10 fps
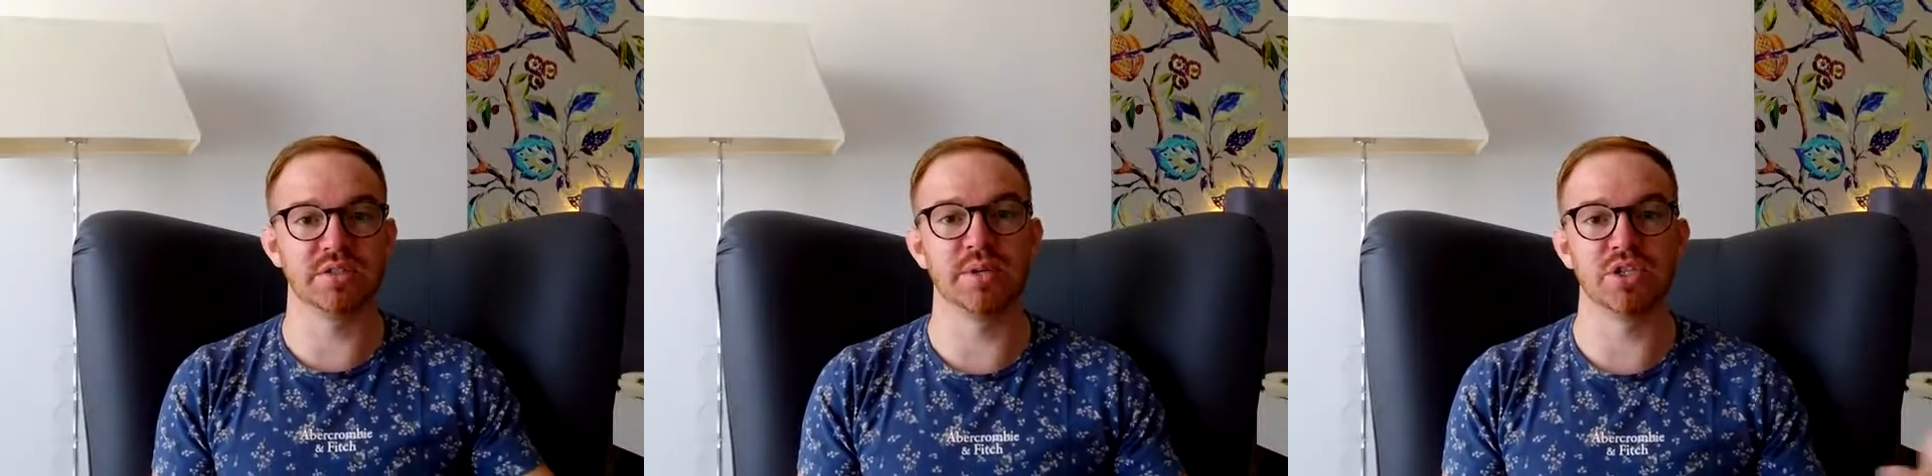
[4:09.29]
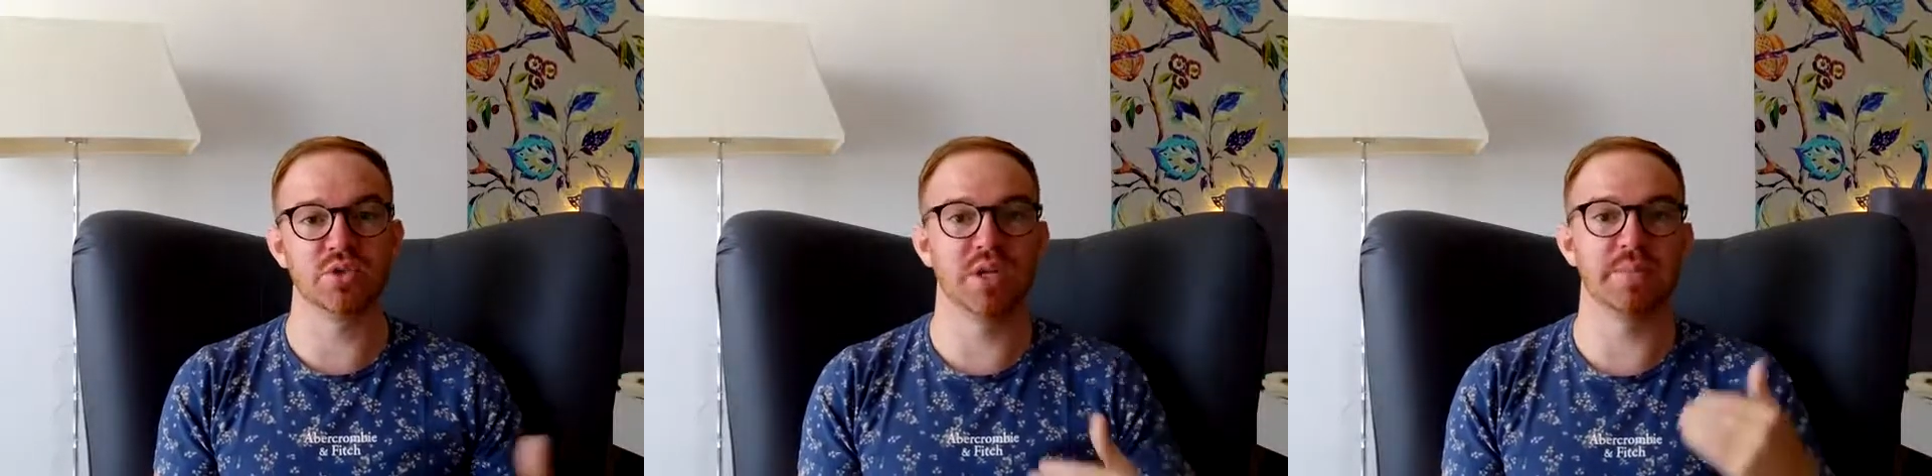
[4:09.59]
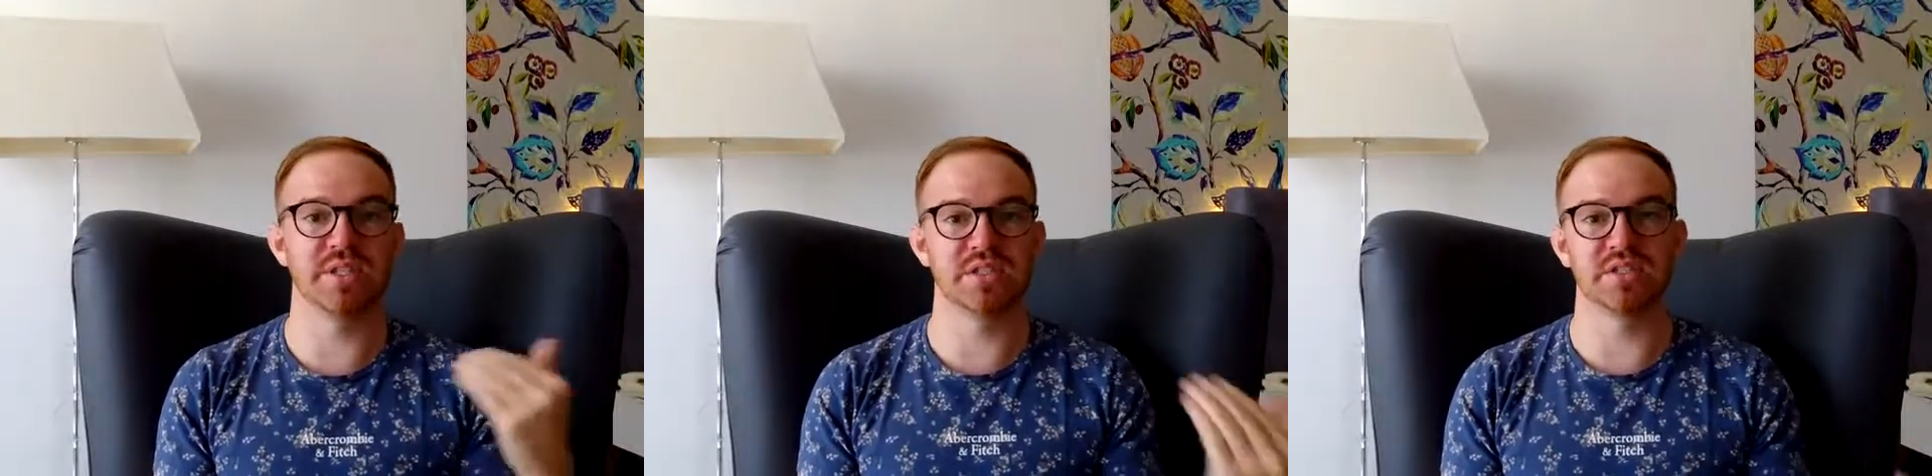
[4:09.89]
to make sure their
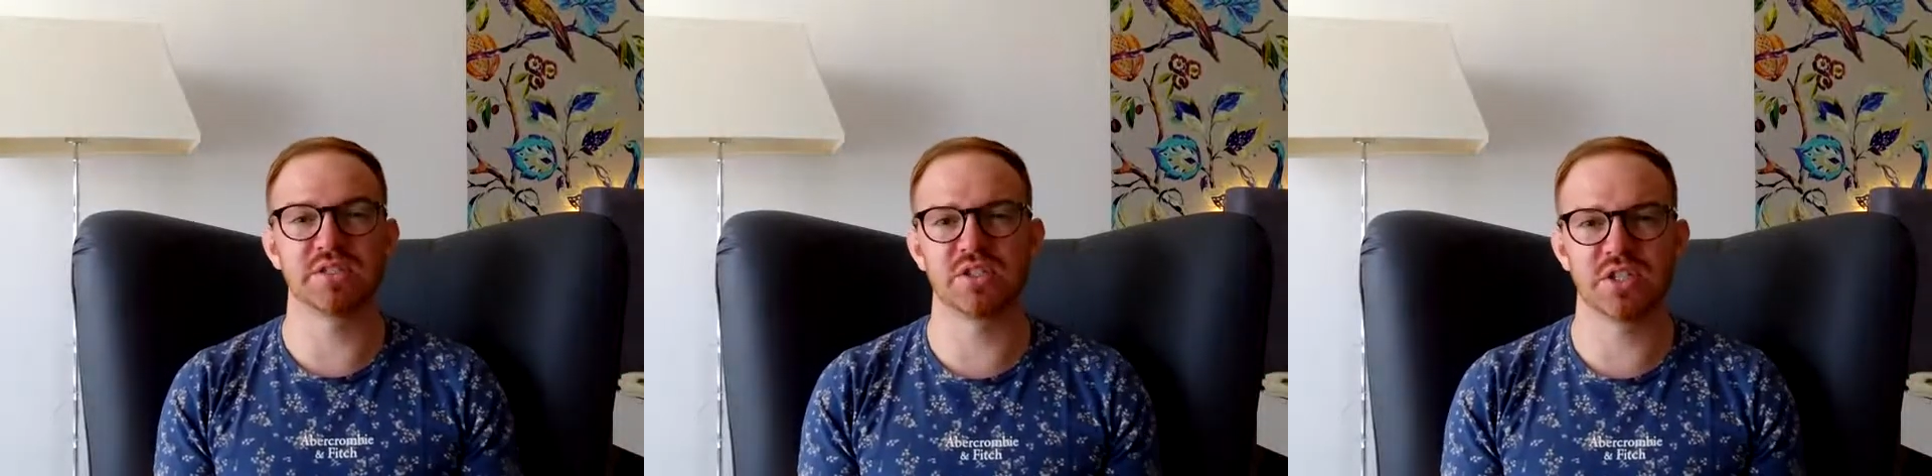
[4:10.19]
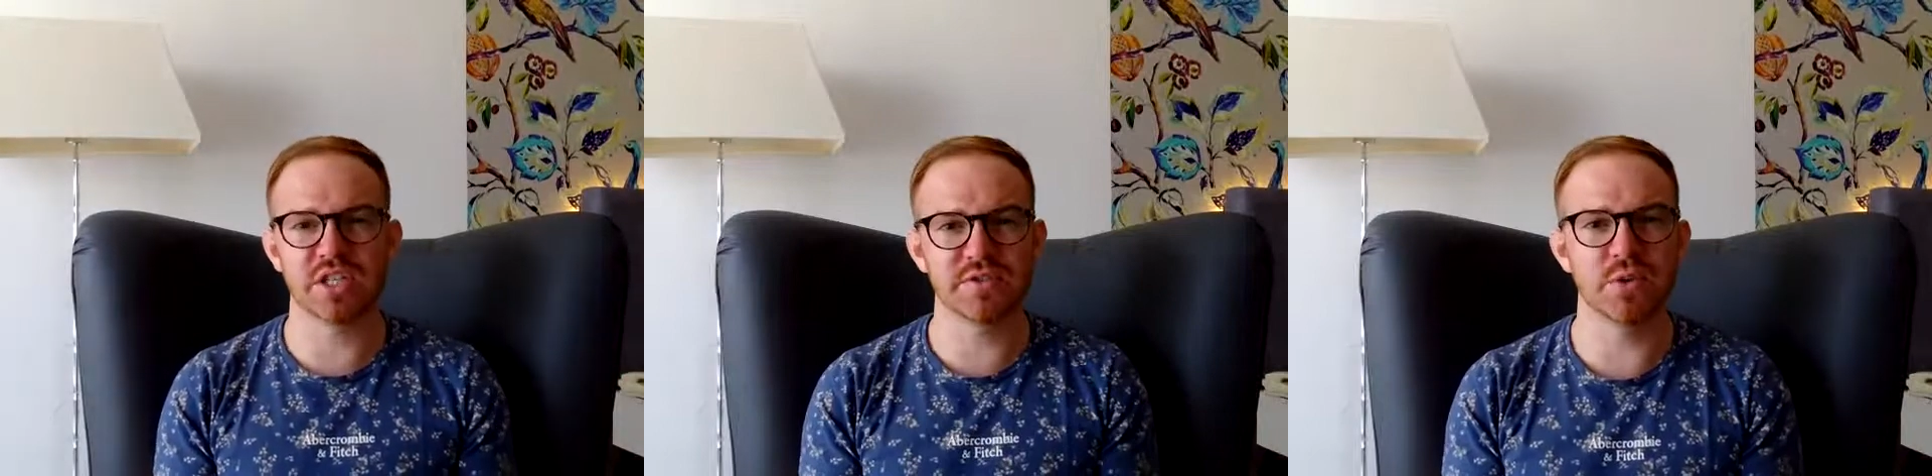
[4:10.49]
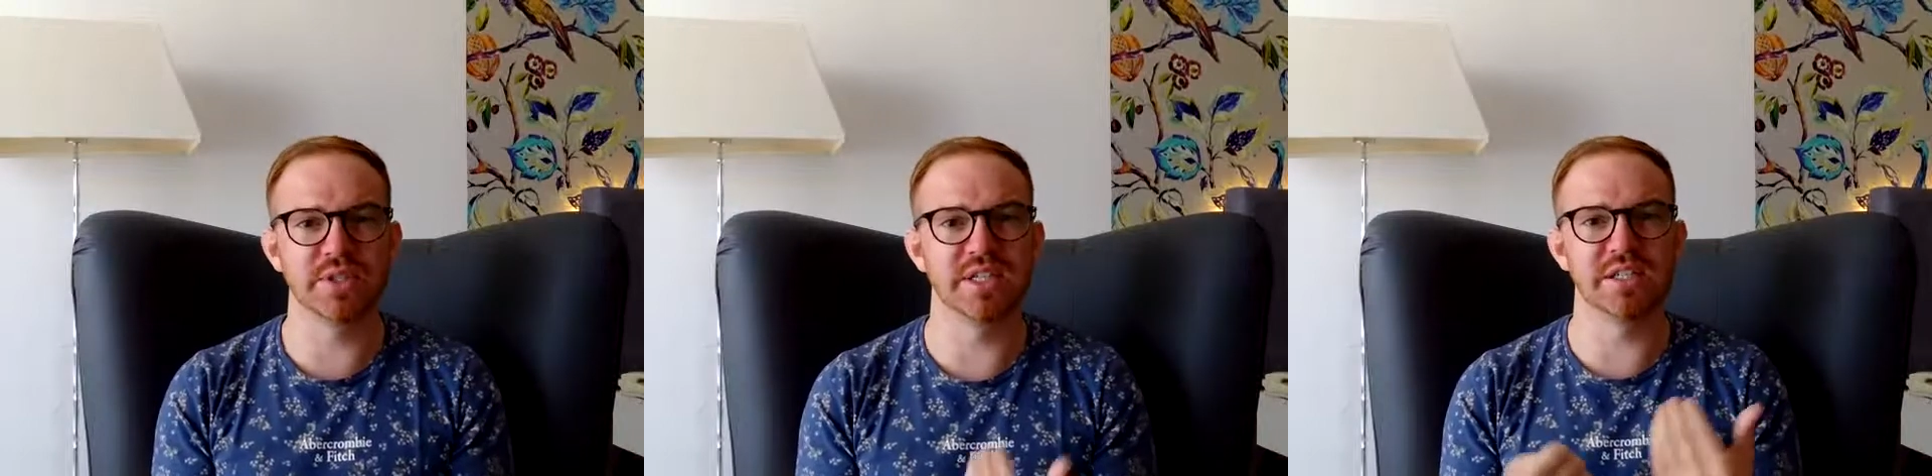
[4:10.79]
business is
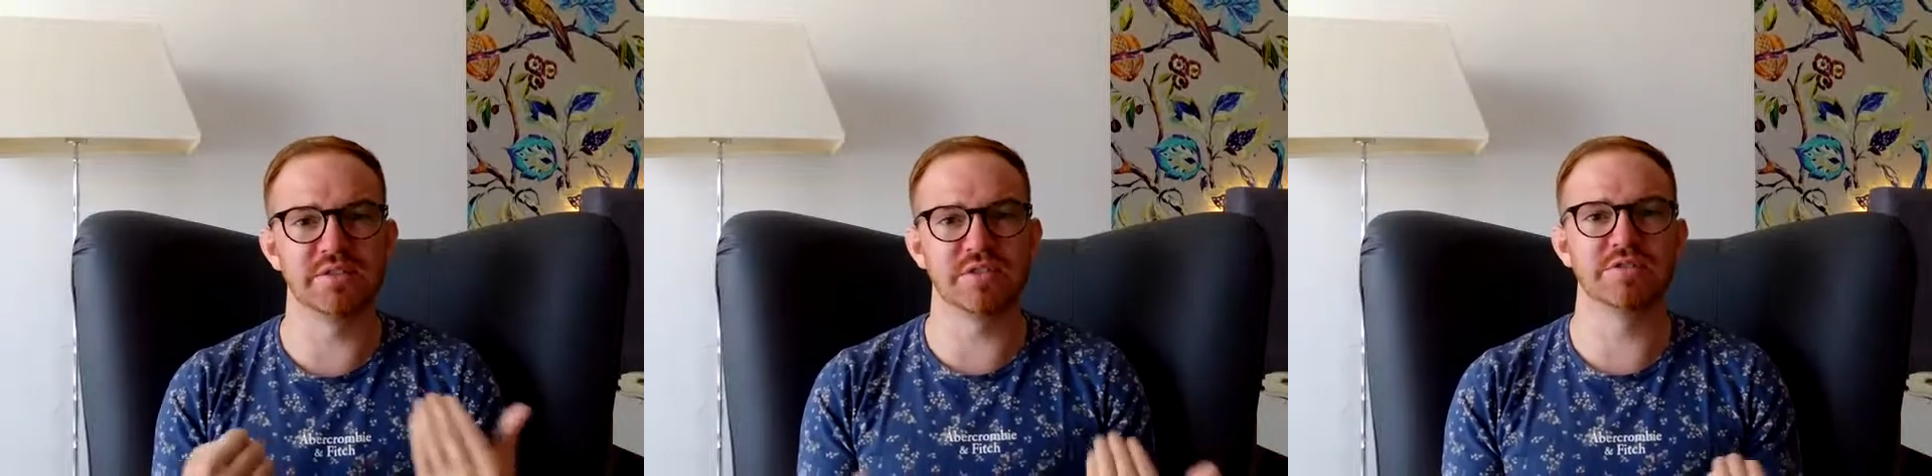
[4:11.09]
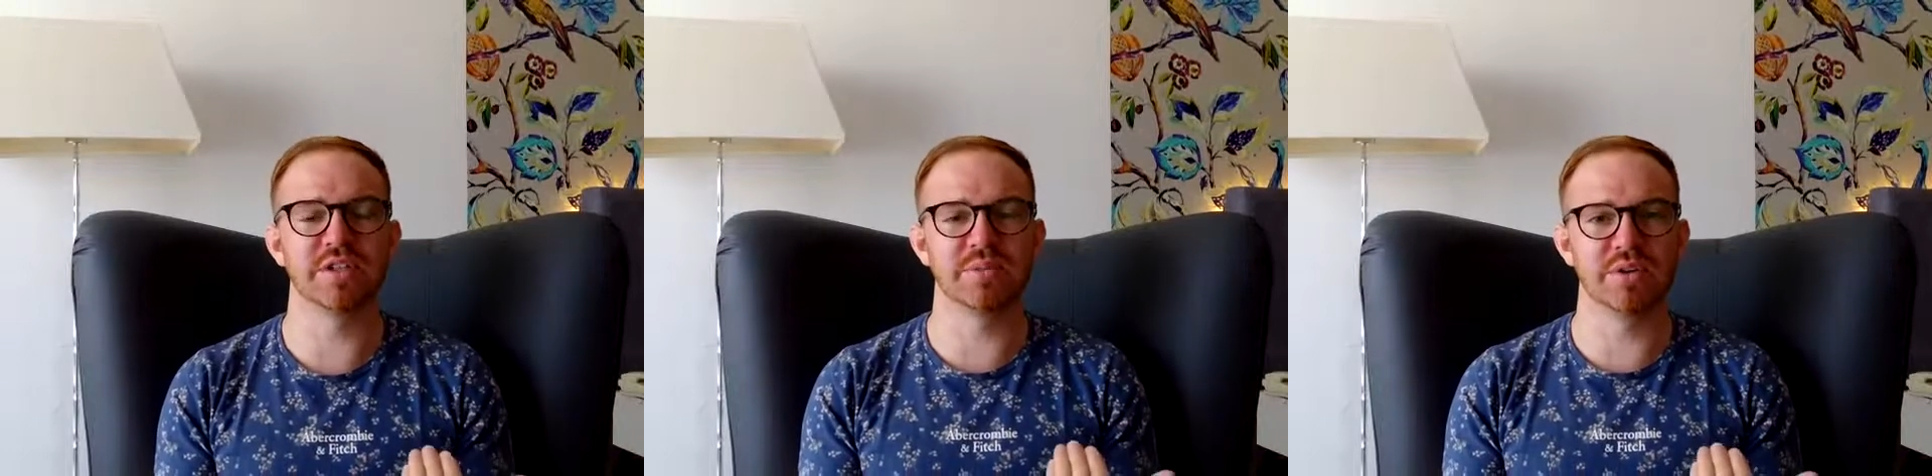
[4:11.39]
successful and they're delivering for their